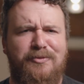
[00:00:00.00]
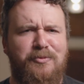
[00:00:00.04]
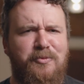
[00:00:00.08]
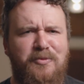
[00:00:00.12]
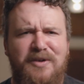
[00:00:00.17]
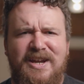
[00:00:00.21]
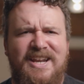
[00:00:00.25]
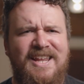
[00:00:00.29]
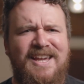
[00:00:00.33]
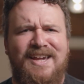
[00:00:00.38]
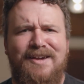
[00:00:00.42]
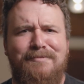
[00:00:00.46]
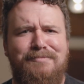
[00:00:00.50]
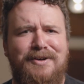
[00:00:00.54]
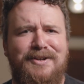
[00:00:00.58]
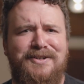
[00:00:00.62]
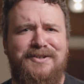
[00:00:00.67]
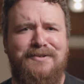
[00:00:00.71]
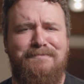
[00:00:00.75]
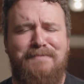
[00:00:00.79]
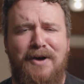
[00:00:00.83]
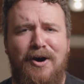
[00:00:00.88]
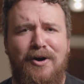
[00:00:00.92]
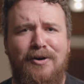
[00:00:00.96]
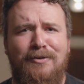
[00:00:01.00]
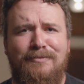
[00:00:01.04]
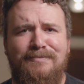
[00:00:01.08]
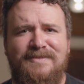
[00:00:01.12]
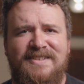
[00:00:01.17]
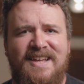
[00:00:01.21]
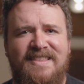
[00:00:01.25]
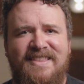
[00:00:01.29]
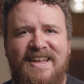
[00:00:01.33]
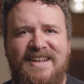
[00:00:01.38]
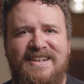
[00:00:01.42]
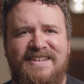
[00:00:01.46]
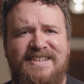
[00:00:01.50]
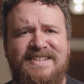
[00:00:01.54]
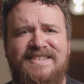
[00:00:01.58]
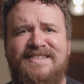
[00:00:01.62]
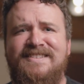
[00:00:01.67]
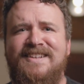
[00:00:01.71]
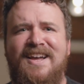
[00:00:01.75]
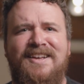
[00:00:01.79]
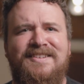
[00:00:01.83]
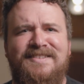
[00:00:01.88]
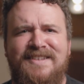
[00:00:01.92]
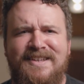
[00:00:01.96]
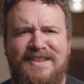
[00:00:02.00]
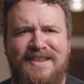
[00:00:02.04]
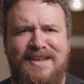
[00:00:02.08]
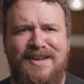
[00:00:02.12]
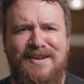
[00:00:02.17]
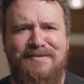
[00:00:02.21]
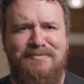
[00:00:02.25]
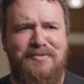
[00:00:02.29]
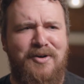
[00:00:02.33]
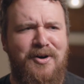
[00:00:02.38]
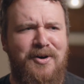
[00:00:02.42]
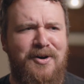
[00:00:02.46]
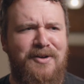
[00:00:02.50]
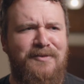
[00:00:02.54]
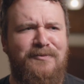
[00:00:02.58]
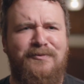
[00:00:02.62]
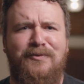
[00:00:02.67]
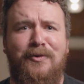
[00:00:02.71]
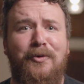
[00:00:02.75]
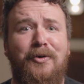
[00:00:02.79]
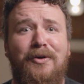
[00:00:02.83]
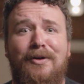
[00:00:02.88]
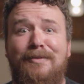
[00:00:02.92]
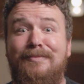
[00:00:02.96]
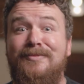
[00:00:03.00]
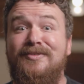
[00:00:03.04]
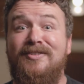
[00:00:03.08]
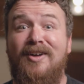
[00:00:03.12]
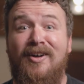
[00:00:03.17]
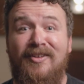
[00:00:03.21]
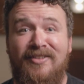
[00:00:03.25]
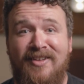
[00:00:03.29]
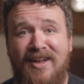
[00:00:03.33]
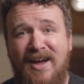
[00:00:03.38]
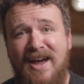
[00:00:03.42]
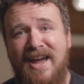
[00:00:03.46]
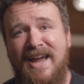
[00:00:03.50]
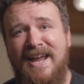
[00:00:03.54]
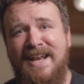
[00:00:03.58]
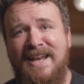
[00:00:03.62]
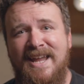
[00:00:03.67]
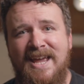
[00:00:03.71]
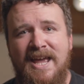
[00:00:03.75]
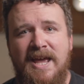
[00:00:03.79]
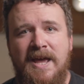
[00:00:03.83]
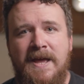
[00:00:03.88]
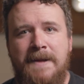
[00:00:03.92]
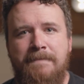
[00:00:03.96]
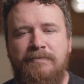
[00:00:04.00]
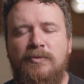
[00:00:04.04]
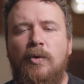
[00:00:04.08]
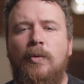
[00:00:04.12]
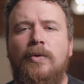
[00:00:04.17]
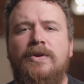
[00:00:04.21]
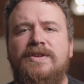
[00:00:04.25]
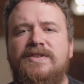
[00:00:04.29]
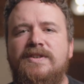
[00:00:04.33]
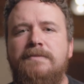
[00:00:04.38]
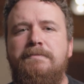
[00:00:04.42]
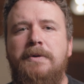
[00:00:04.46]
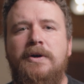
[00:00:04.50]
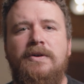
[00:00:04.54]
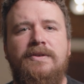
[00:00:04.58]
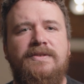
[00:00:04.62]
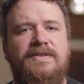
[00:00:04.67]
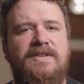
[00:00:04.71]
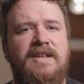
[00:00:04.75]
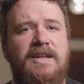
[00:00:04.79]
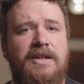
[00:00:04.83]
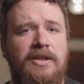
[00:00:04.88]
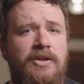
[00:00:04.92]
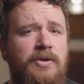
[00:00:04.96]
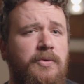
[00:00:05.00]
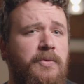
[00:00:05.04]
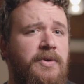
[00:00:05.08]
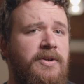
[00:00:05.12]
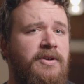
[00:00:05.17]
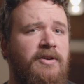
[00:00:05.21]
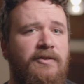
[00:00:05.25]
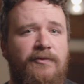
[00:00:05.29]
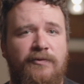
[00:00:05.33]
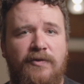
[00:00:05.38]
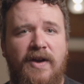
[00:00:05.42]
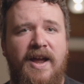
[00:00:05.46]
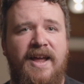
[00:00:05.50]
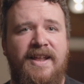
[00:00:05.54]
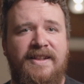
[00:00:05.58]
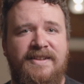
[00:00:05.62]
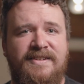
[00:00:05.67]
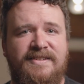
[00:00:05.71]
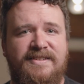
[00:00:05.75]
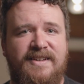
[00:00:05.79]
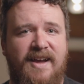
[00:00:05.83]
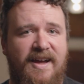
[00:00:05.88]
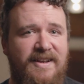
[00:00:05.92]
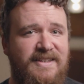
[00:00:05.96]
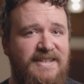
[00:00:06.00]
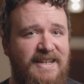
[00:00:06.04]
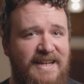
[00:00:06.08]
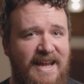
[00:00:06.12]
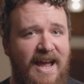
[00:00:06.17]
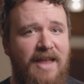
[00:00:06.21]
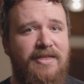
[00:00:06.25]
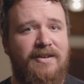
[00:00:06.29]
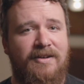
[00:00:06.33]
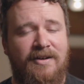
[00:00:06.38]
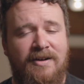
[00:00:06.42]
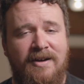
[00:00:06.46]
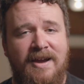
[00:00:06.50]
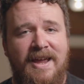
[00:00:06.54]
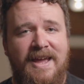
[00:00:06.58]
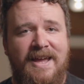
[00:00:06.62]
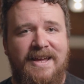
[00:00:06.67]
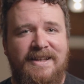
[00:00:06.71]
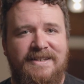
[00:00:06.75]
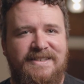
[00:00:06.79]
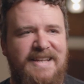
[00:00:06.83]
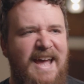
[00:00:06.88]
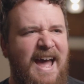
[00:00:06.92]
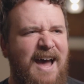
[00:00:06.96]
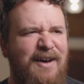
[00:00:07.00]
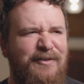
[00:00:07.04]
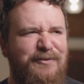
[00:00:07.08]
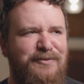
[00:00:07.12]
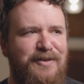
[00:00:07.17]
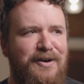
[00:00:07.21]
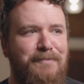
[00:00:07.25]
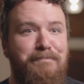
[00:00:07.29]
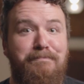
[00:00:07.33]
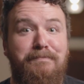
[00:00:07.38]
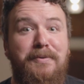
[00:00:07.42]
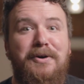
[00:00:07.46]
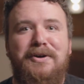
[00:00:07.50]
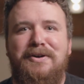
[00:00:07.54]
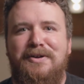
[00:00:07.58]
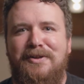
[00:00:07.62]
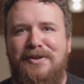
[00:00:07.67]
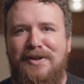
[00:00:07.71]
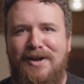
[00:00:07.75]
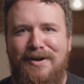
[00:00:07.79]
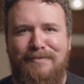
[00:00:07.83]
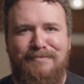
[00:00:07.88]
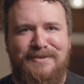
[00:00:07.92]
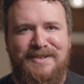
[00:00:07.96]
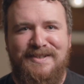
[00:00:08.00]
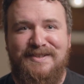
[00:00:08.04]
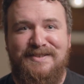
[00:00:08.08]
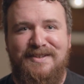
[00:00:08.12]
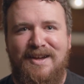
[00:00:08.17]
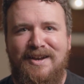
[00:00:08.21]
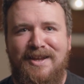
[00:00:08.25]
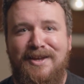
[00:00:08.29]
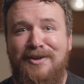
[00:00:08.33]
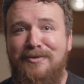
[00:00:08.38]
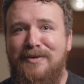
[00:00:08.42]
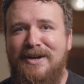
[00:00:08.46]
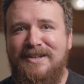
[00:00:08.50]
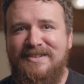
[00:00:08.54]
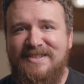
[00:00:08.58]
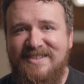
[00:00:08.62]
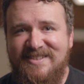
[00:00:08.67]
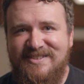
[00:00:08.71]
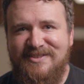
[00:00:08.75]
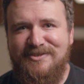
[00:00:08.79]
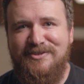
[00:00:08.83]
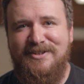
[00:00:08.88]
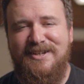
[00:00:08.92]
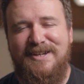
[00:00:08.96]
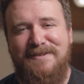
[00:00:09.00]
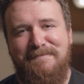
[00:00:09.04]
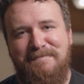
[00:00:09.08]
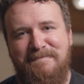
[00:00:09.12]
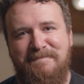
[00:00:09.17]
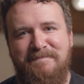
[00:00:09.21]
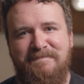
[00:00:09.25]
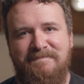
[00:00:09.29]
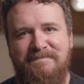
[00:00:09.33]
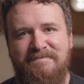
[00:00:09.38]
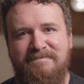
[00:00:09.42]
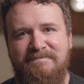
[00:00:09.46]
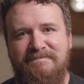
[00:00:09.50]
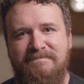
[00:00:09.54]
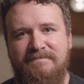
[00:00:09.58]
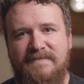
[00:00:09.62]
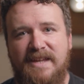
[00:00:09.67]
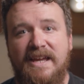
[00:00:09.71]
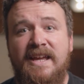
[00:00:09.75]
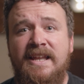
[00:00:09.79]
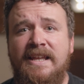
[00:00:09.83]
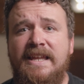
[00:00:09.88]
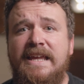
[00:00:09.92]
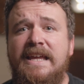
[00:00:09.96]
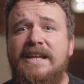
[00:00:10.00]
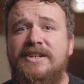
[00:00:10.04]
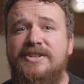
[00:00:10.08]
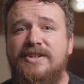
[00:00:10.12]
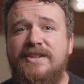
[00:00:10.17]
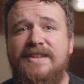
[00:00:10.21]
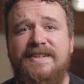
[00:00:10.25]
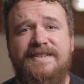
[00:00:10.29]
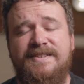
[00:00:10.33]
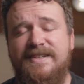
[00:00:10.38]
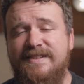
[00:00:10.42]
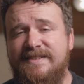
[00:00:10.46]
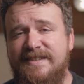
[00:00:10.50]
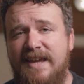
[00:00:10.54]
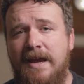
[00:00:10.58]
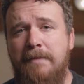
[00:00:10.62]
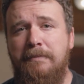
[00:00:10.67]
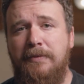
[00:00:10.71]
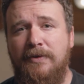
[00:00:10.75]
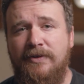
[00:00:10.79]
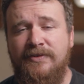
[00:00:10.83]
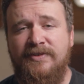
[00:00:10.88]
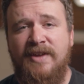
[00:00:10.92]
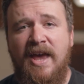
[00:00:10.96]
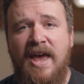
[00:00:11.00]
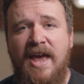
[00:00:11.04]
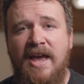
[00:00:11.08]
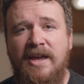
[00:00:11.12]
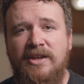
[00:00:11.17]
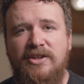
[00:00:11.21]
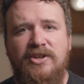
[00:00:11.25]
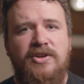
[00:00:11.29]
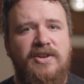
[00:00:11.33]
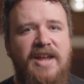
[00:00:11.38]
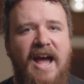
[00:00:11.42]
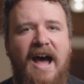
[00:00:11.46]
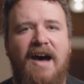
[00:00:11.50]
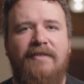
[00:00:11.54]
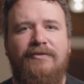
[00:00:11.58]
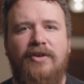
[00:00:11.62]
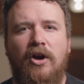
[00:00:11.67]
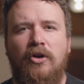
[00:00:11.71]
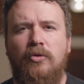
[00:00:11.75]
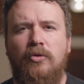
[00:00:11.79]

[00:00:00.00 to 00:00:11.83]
reading a bunch of poems and then discussing them on forums online. Or suppose that you and your friends got together to have a book club to study US history. In each of these examples, you'd have a